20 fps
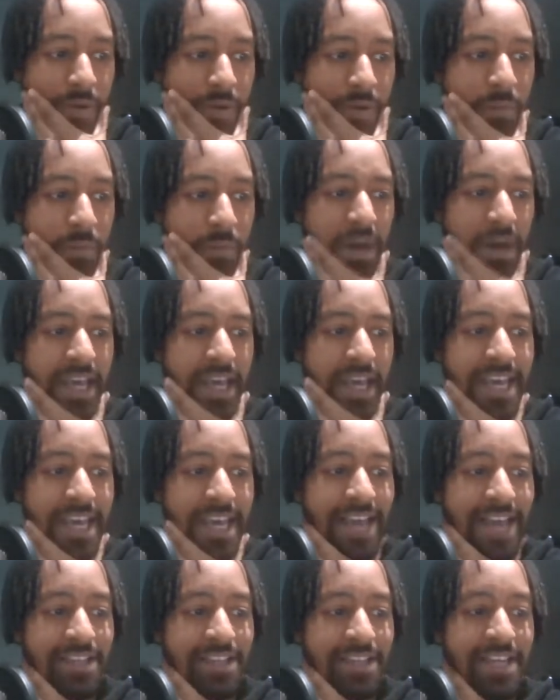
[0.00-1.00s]
but
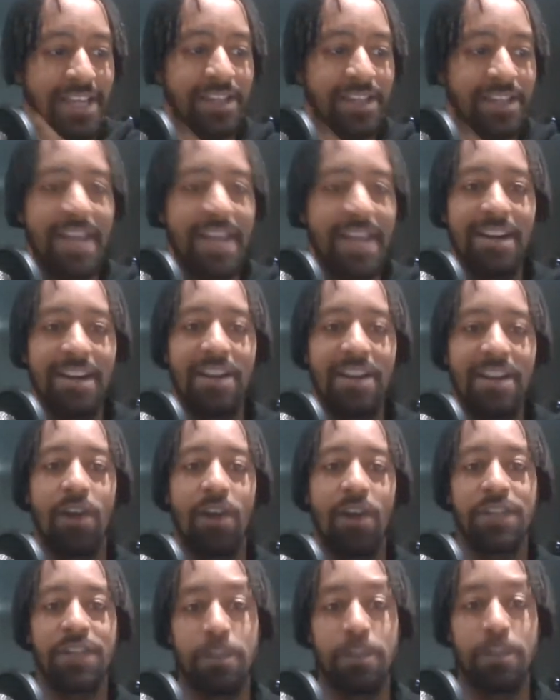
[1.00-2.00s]
he's needed a lot
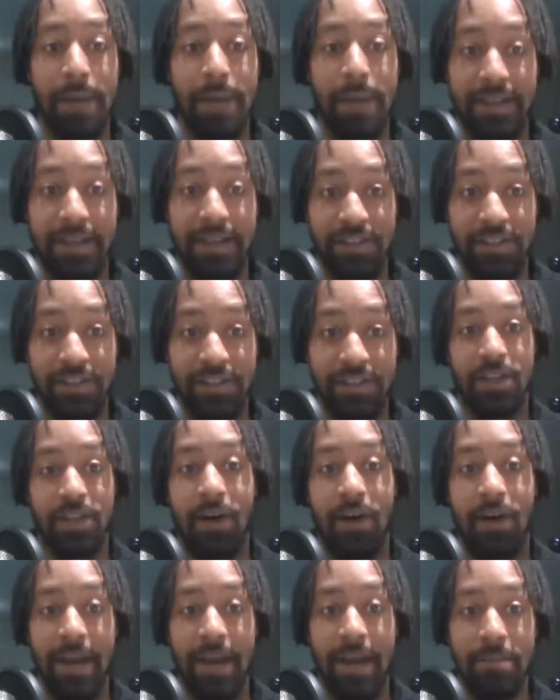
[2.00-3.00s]
of space and
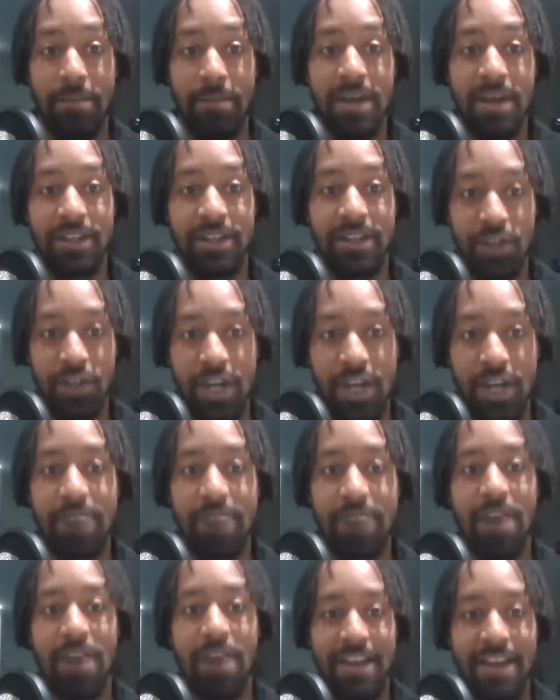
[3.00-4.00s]
time to
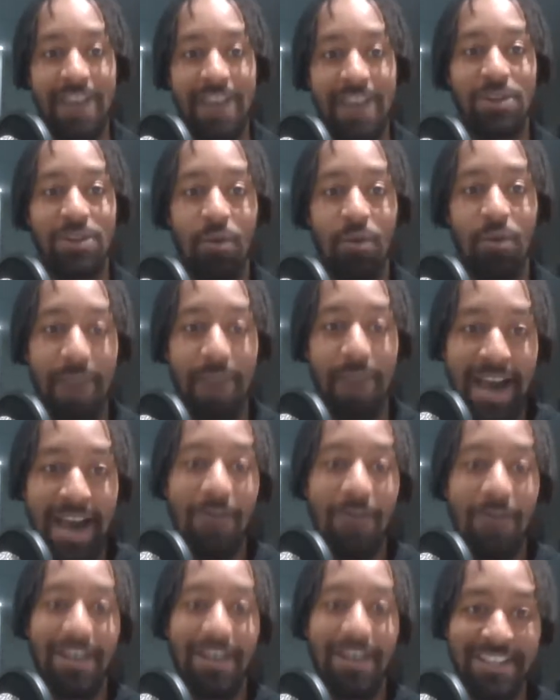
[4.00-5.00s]
generate that sort of
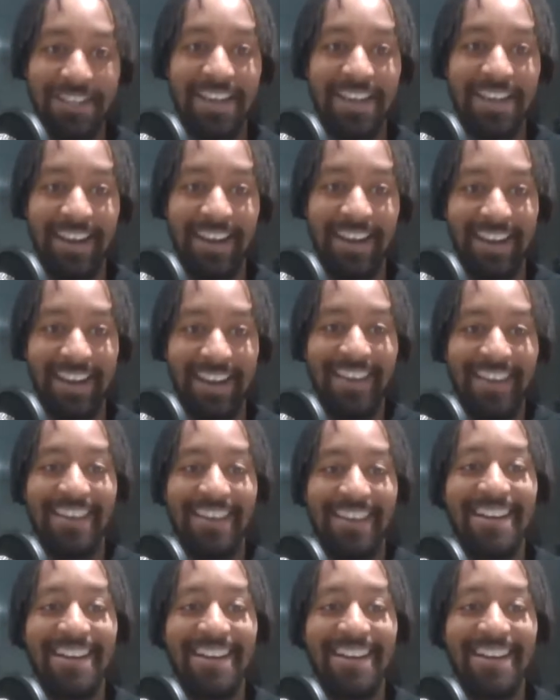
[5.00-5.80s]
power to get it